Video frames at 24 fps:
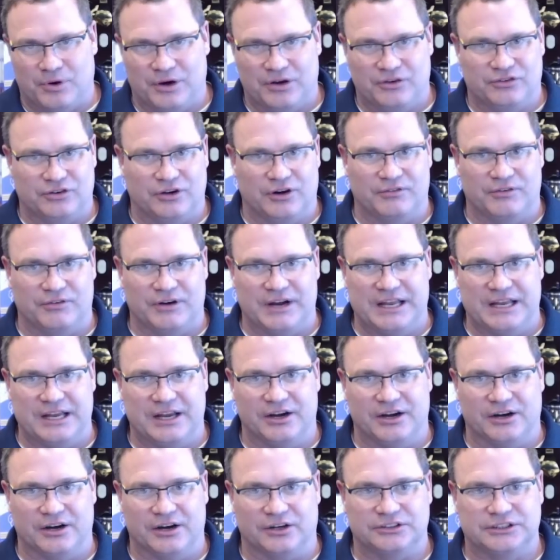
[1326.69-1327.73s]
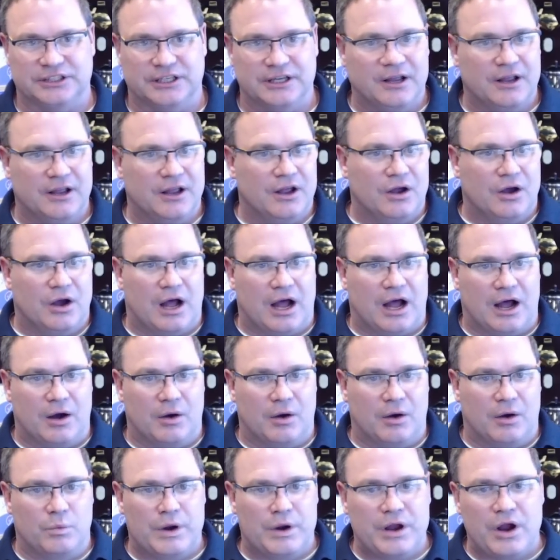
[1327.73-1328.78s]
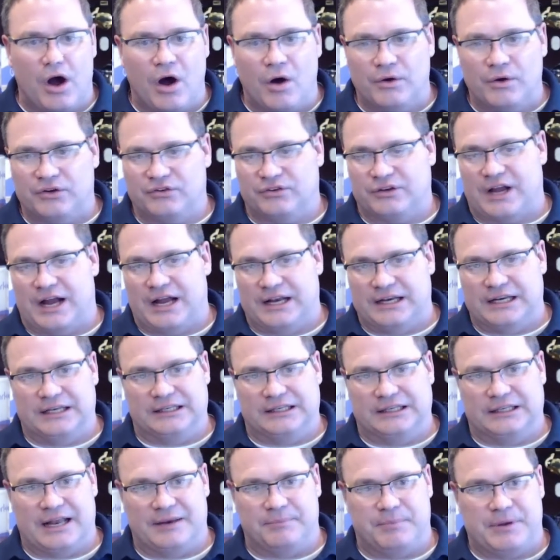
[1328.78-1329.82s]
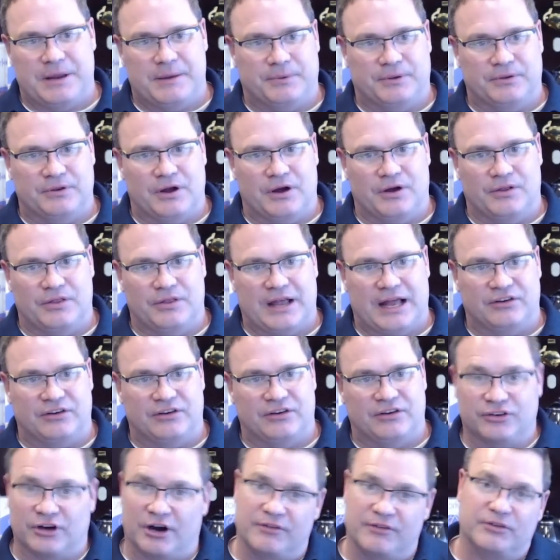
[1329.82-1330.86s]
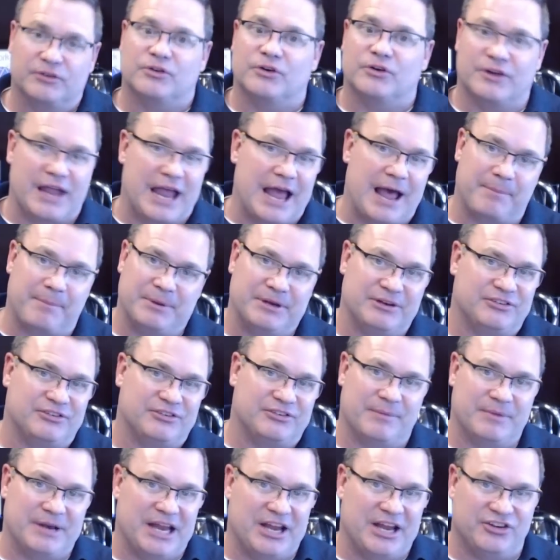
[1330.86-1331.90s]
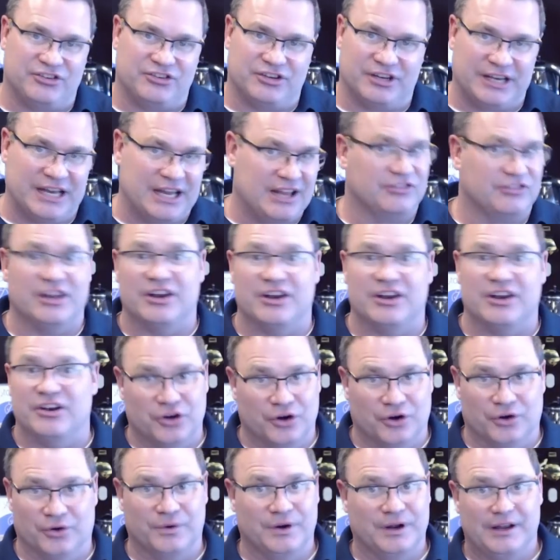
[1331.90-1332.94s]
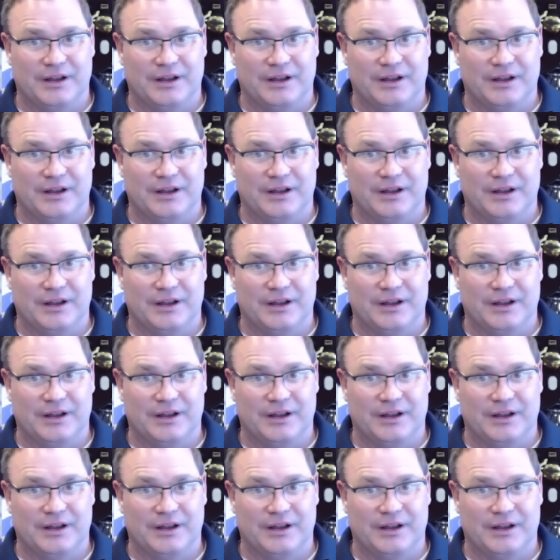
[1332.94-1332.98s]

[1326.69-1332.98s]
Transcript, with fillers: points over the years, we always kind of let people know that cervical cap insemination isn't new.